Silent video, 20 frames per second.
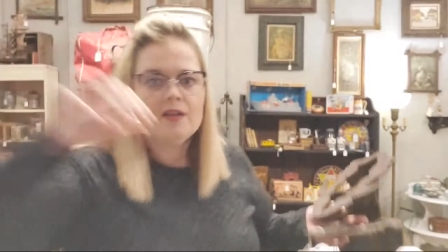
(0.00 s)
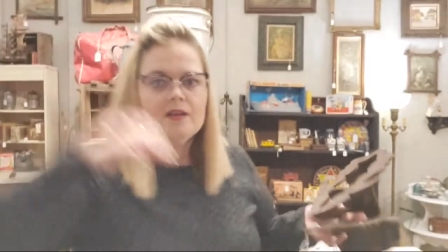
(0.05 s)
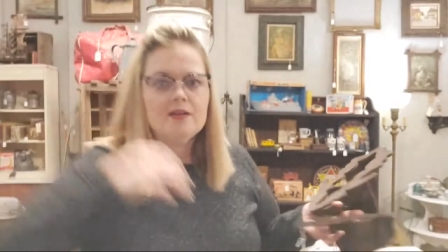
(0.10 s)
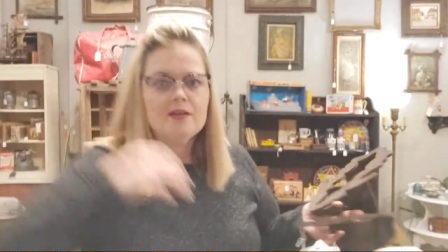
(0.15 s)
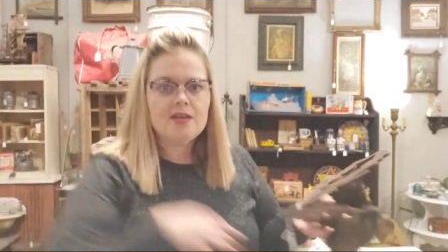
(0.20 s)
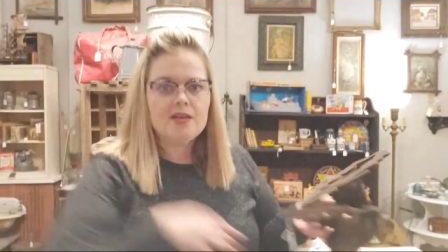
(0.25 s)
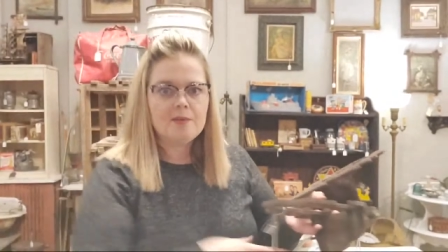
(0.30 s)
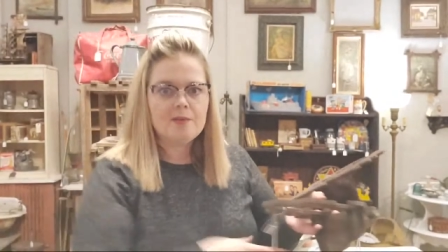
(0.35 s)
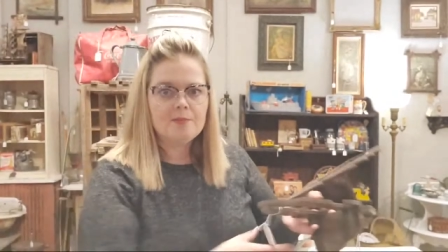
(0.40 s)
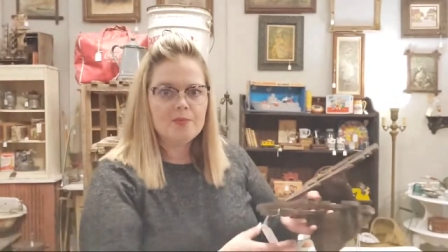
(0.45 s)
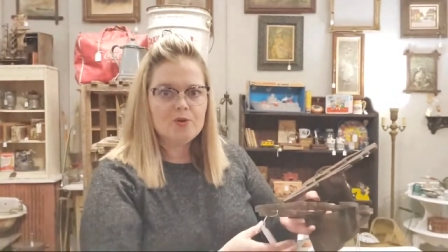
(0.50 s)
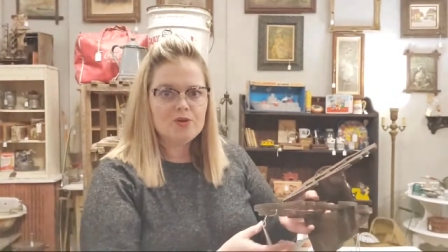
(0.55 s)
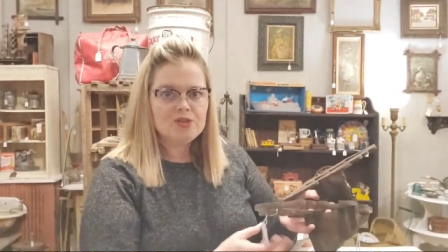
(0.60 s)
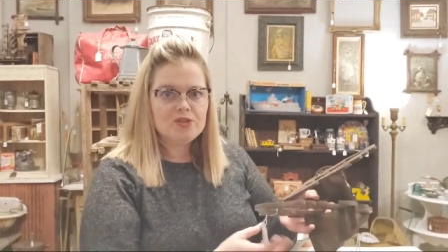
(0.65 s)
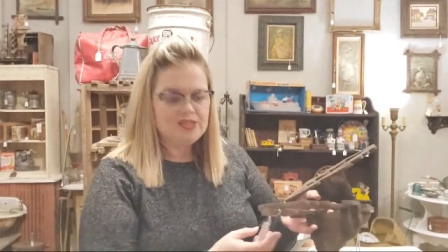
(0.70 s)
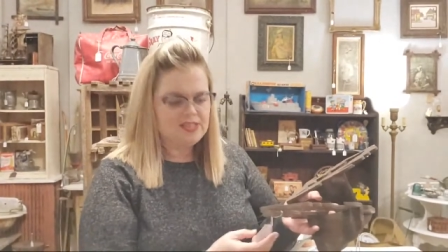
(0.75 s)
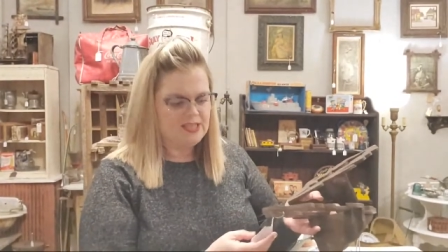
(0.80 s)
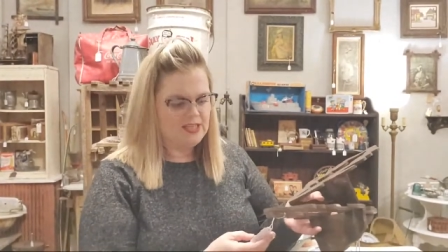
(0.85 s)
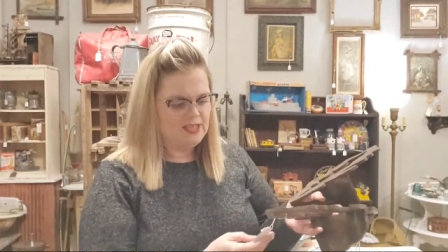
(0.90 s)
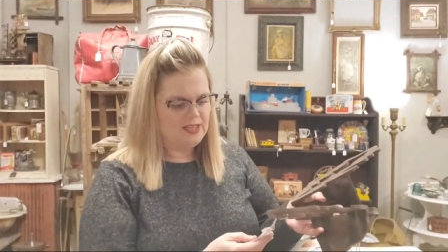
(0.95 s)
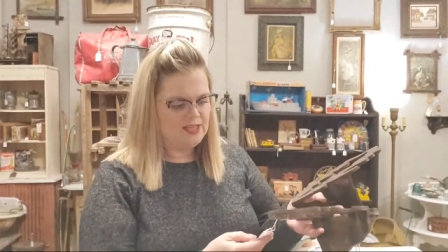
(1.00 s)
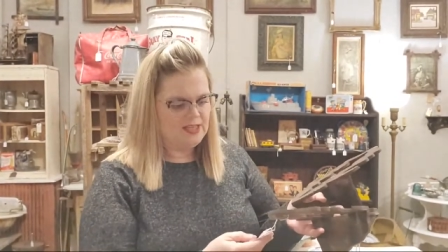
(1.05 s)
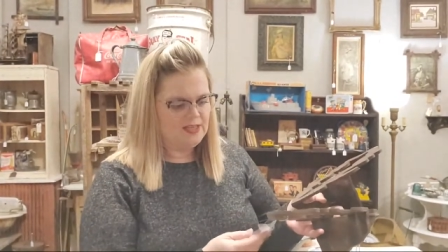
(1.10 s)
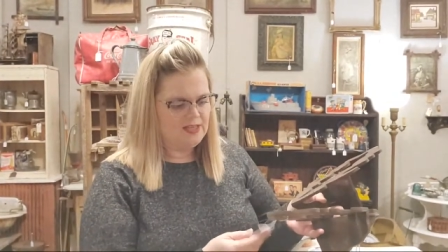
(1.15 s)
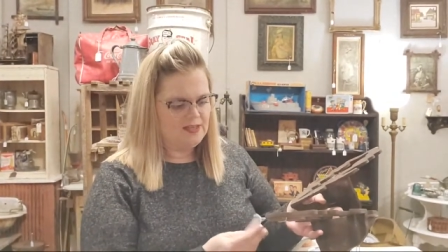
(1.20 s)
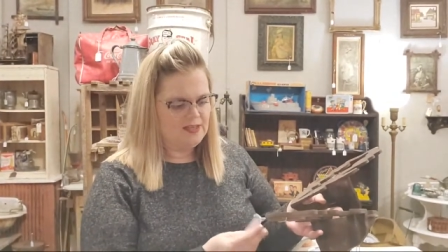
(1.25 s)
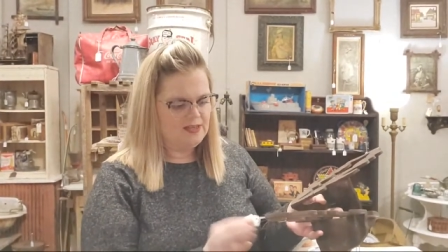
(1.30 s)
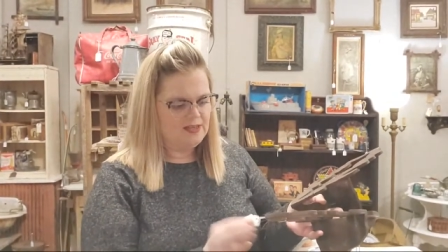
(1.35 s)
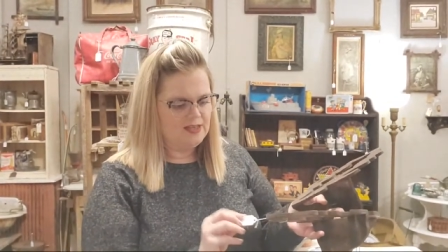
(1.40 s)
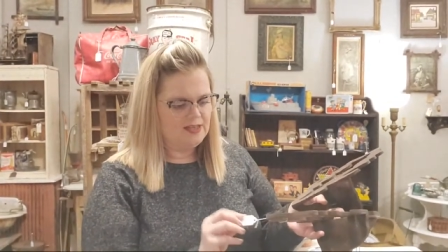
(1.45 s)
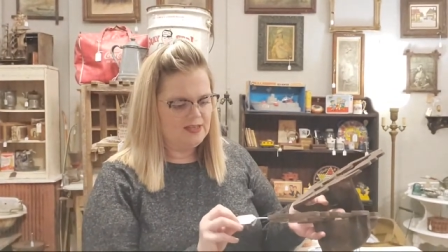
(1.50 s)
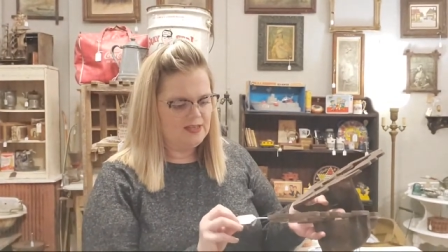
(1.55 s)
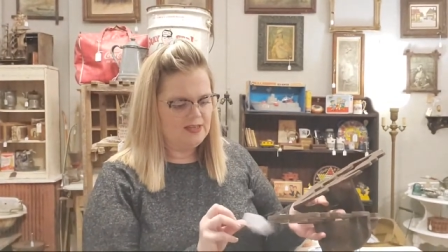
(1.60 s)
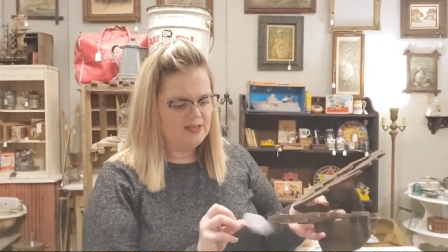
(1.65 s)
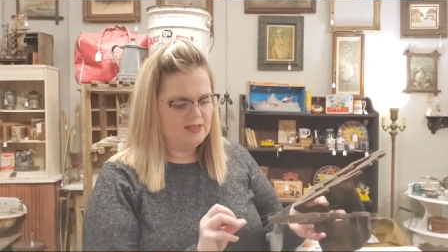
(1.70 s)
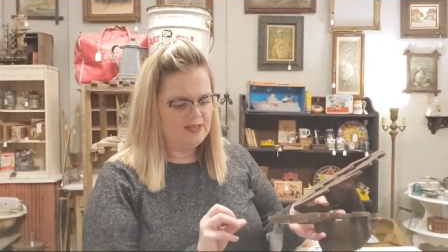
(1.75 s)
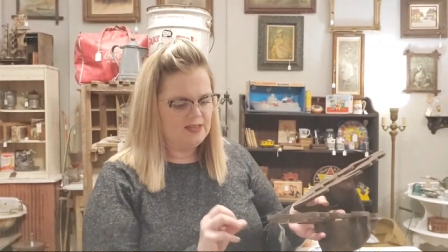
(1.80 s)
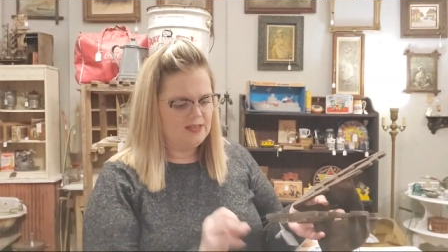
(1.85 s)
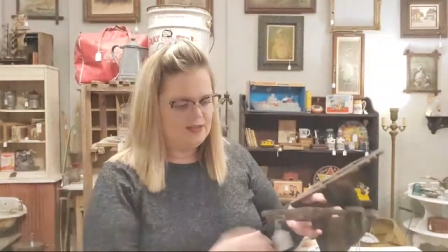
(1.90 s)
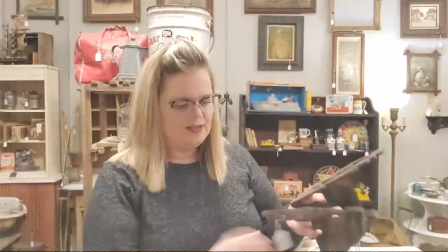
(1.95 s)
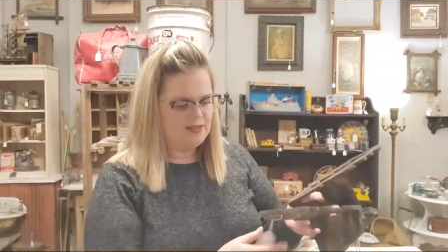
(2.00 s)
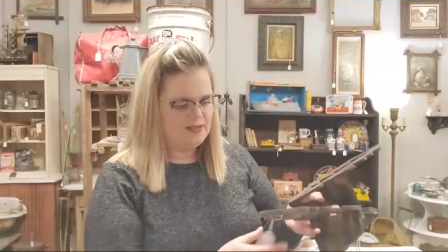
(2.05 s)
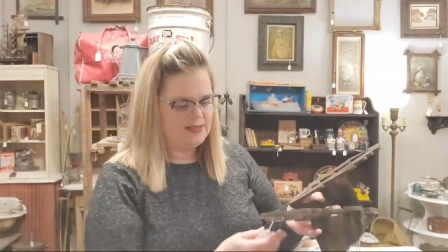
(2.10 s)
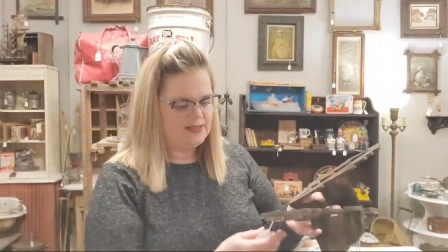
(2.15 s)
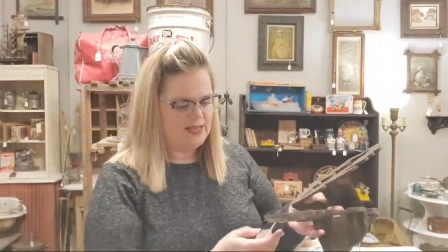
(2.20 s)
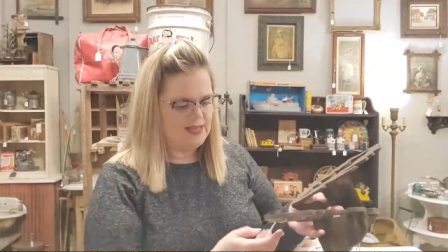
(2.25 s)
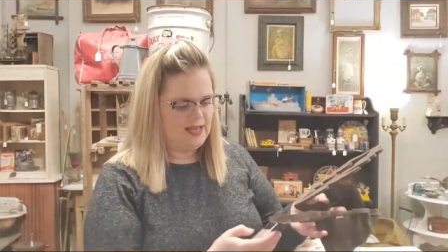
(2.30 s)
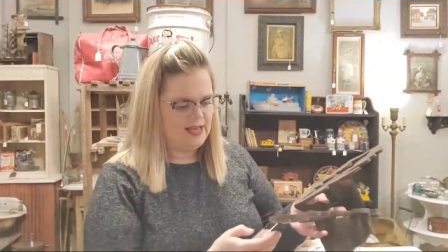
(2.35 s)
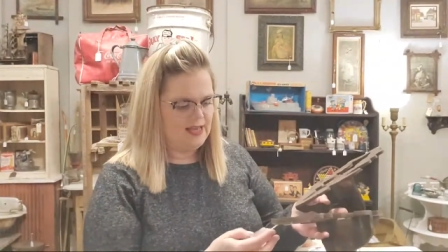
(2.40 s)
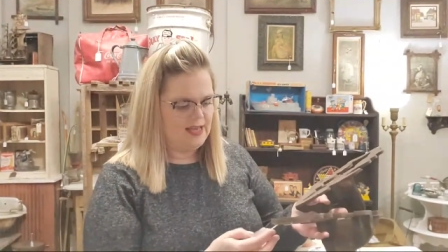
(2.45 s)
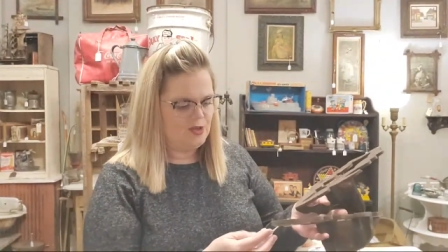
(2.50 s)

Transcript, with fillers: Number 10, it is a,